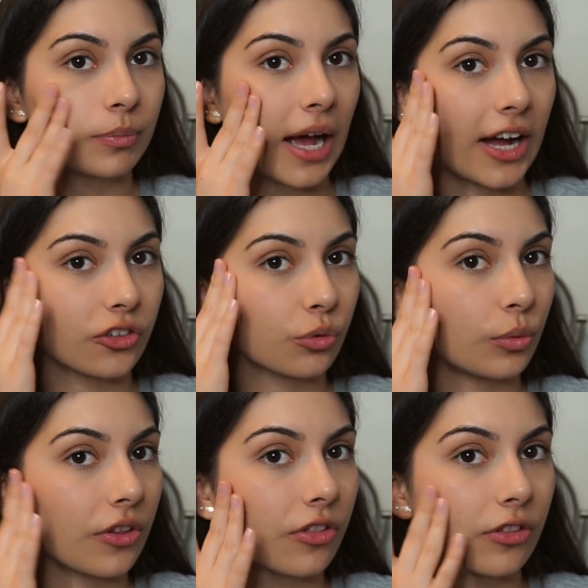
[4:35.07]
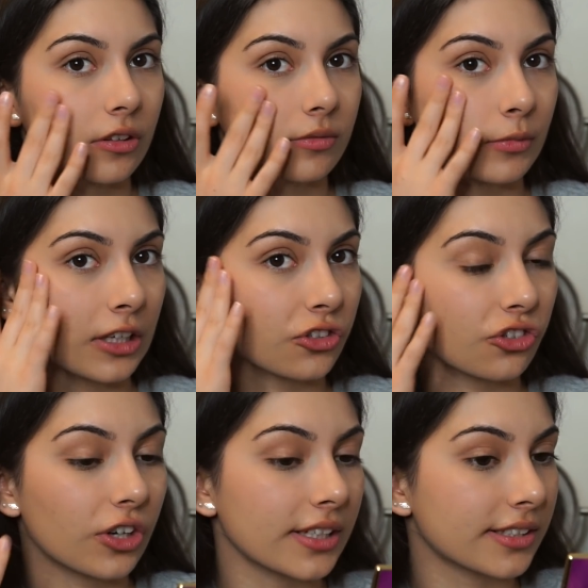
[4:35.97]
patch with like
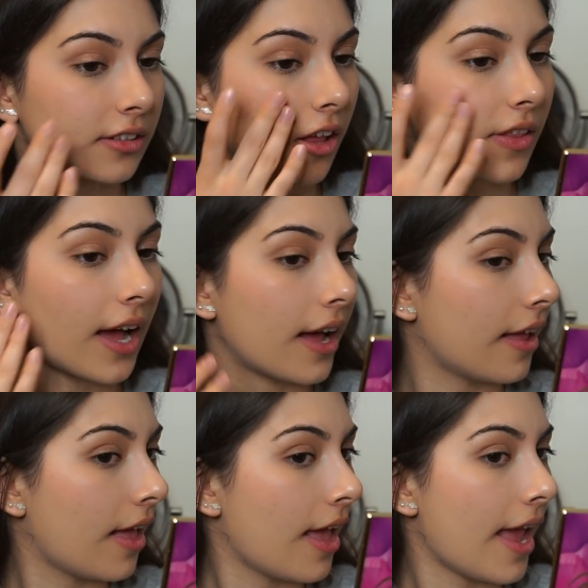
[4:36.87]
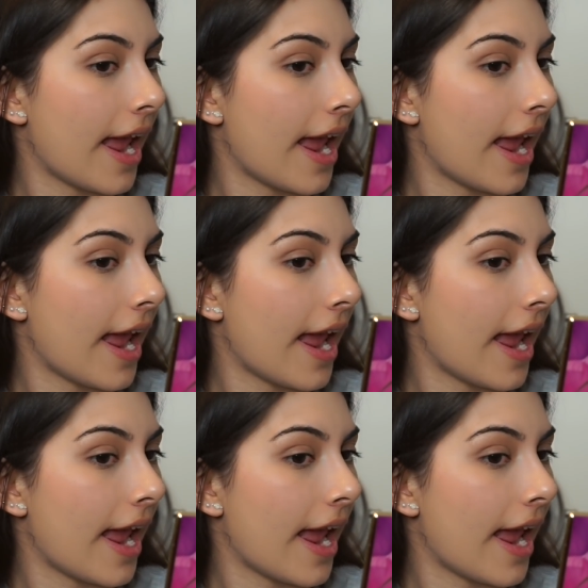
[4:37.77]
stress and all that